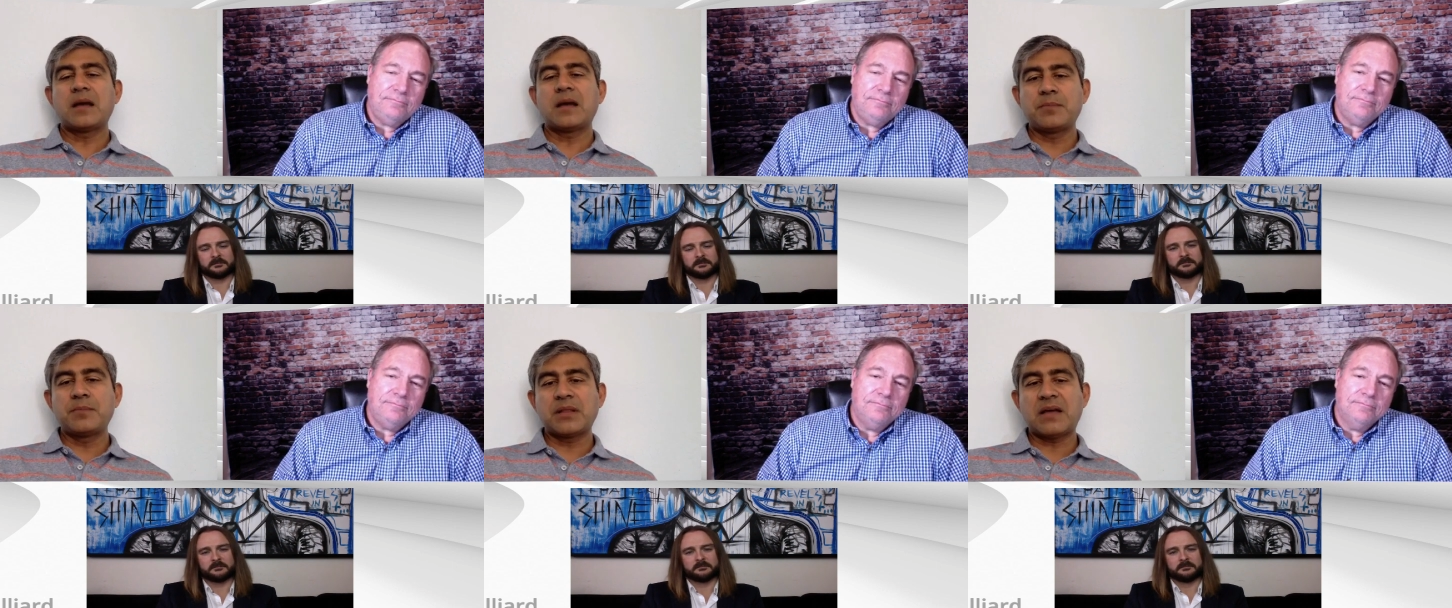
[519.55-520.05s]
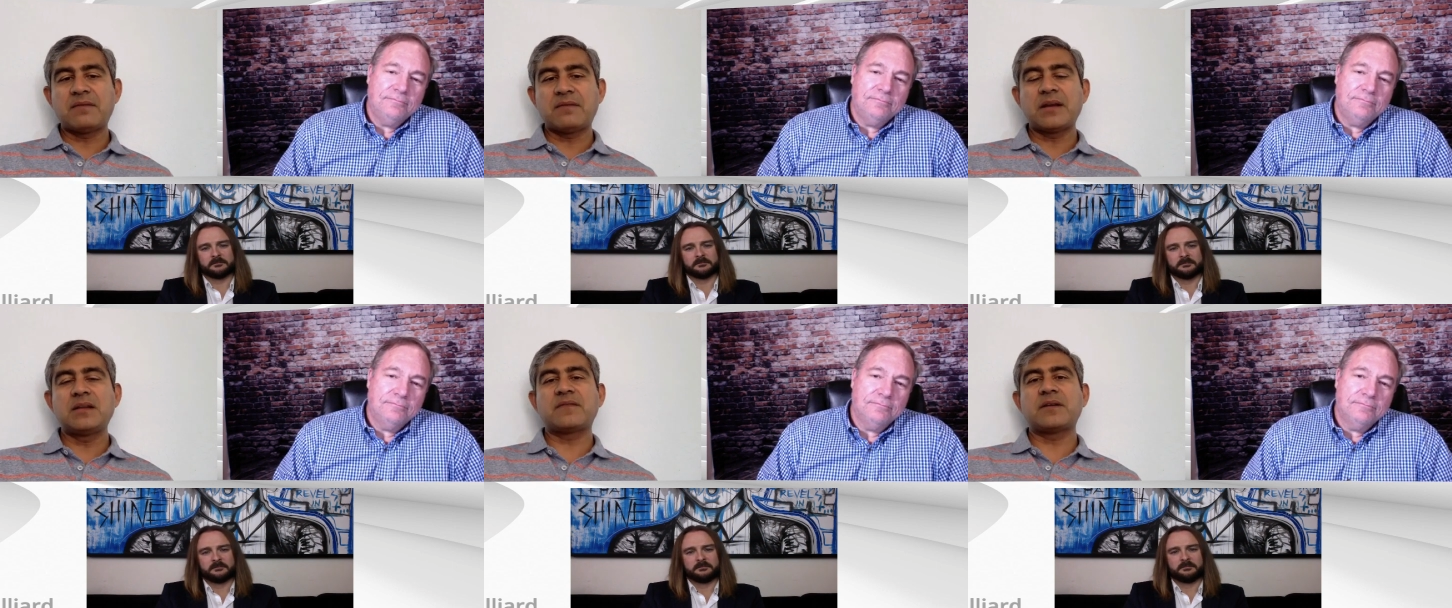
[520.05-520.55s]
Speaker 1: Uh, people have
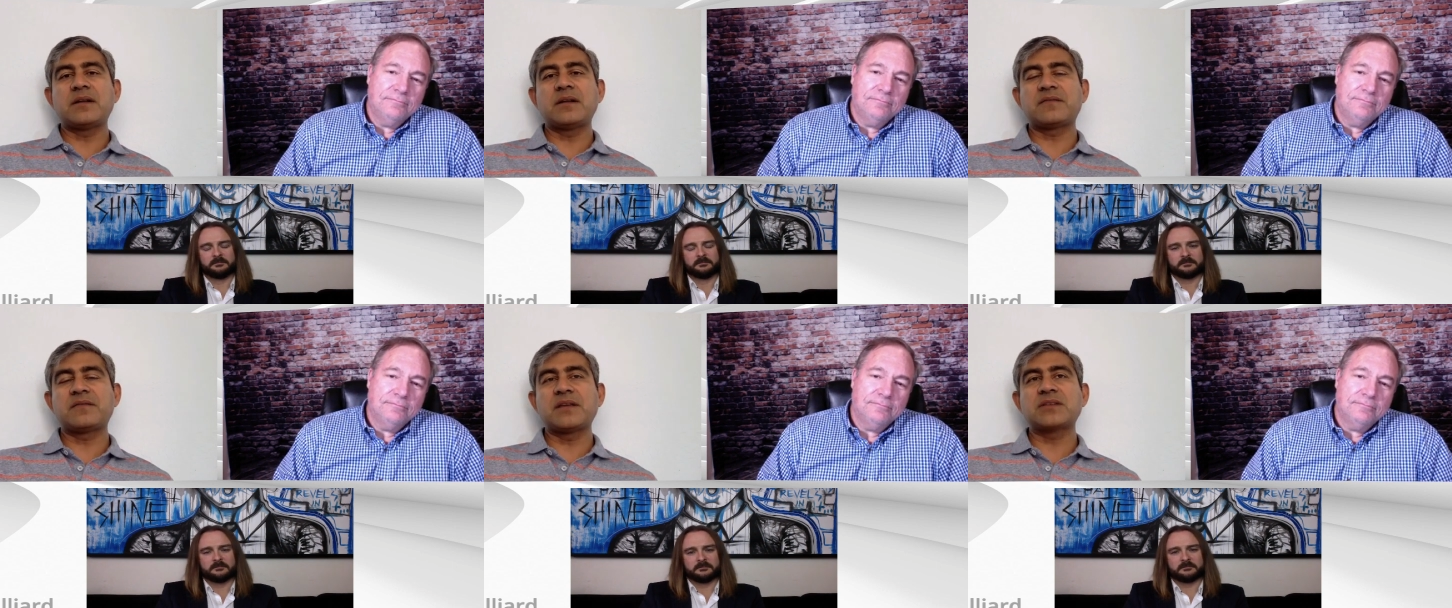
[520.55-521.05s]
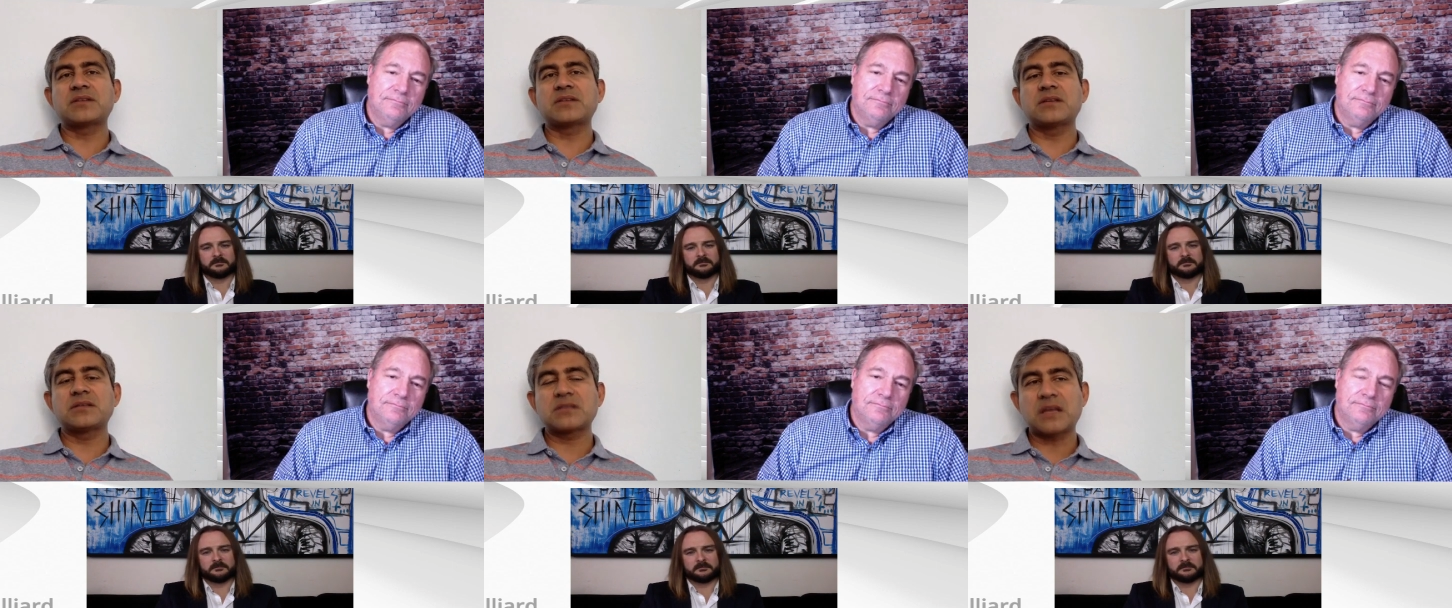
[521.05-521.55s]
very different
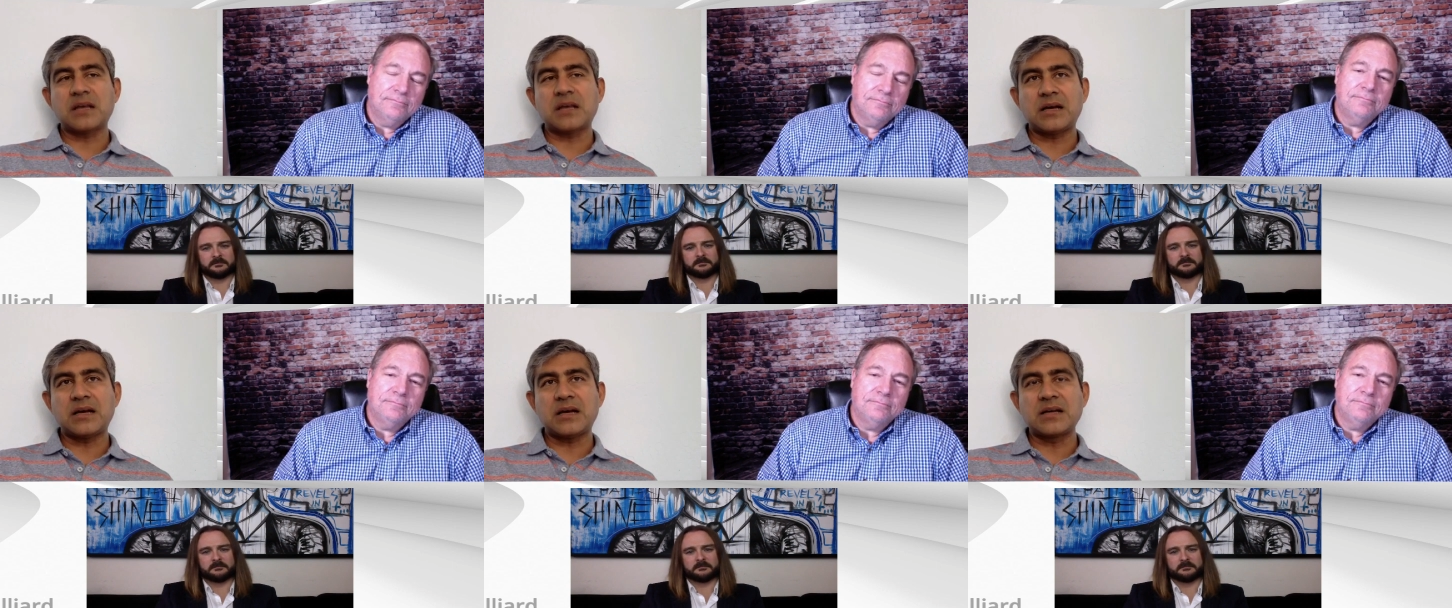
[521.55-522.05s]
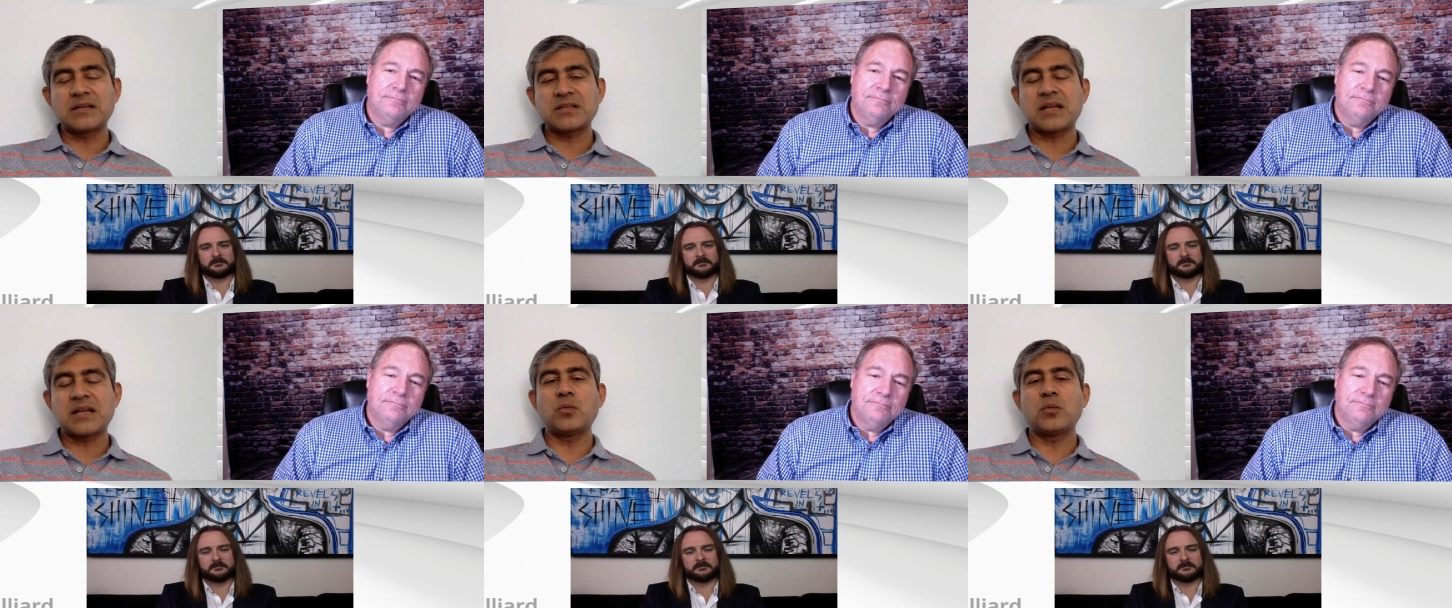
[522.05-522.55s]
interfaces, uh,
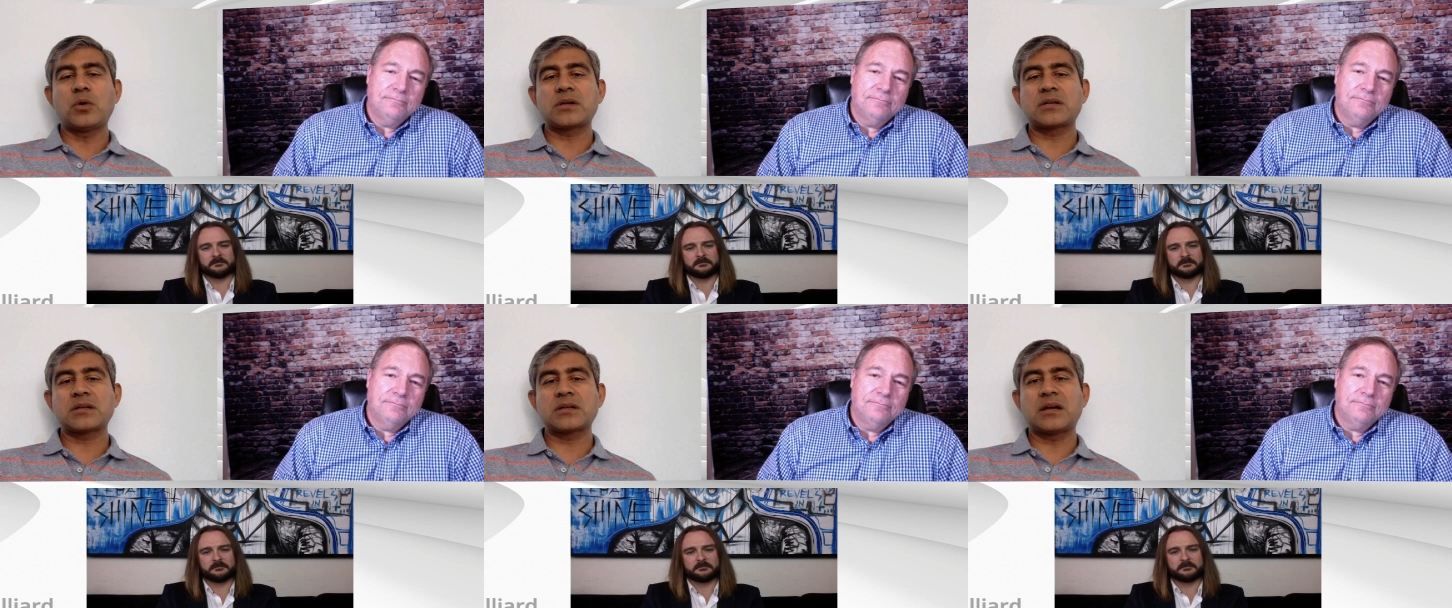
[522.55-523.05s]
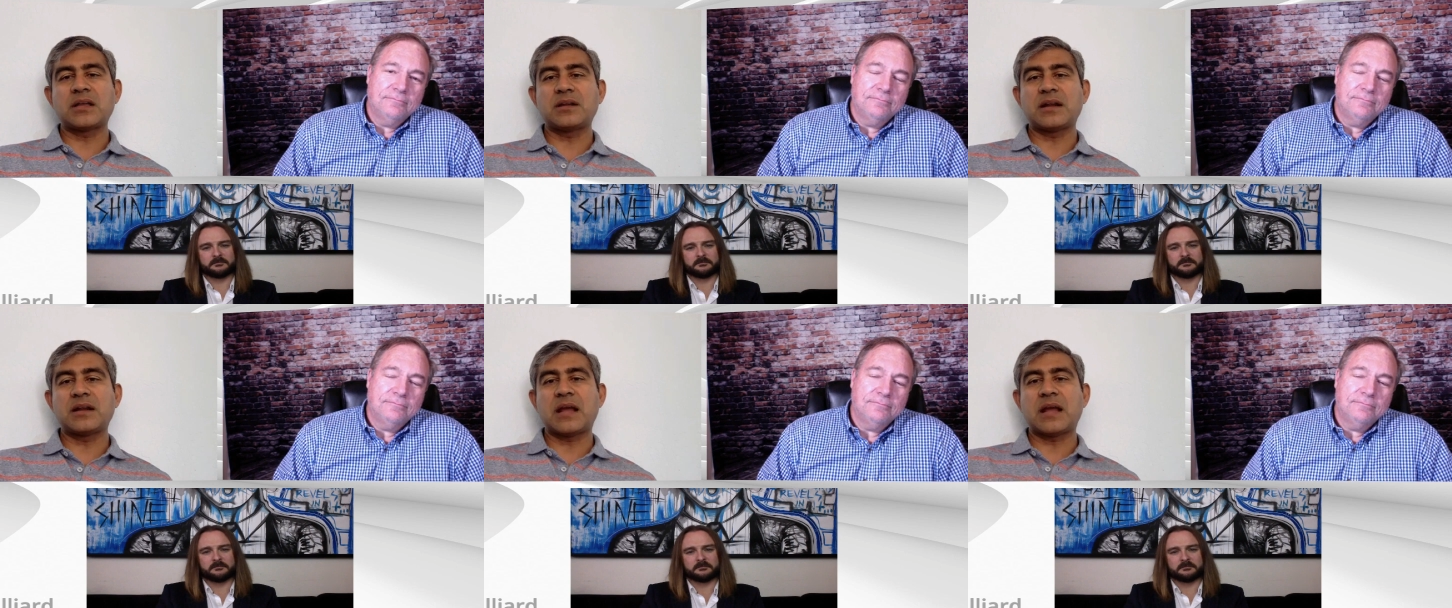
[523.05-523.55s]
understanding what
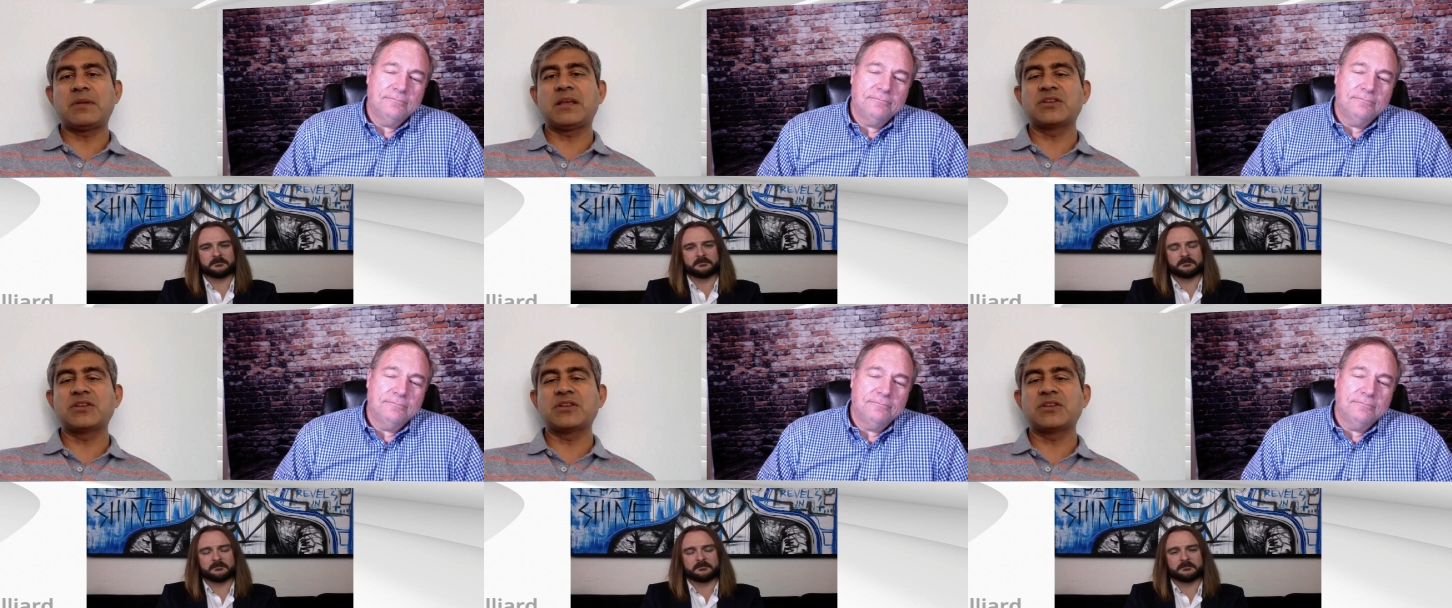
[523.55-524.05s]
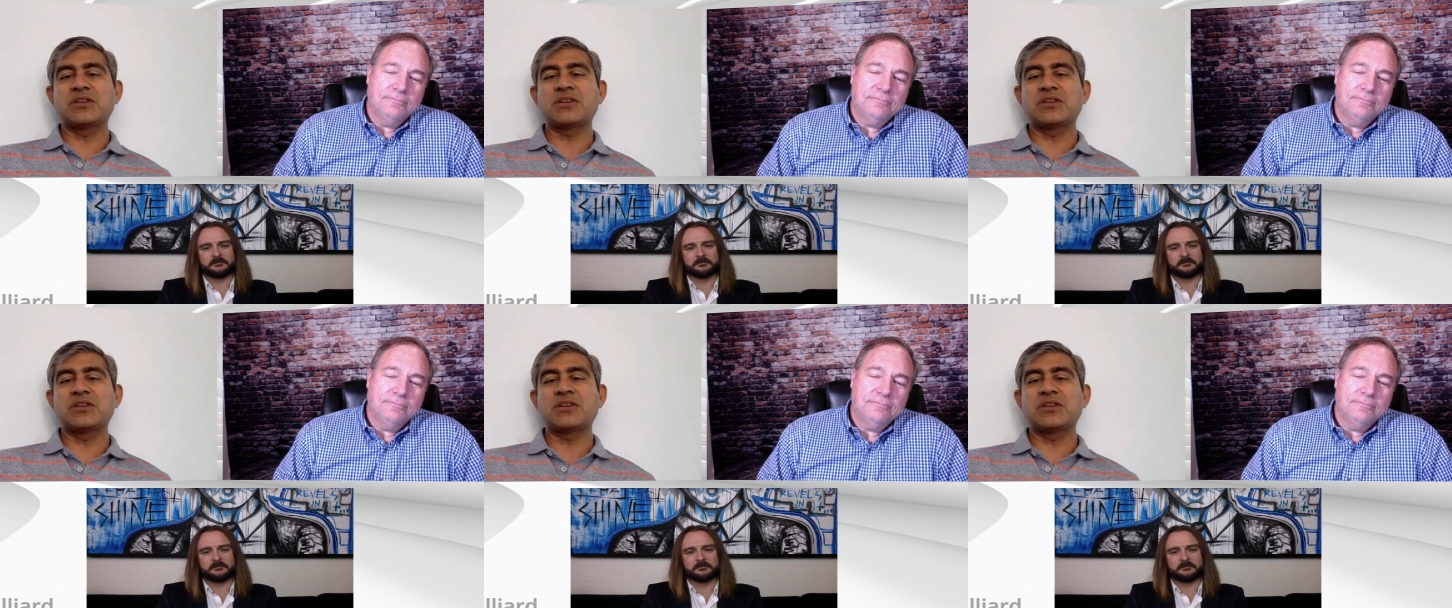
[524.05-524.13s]
other applications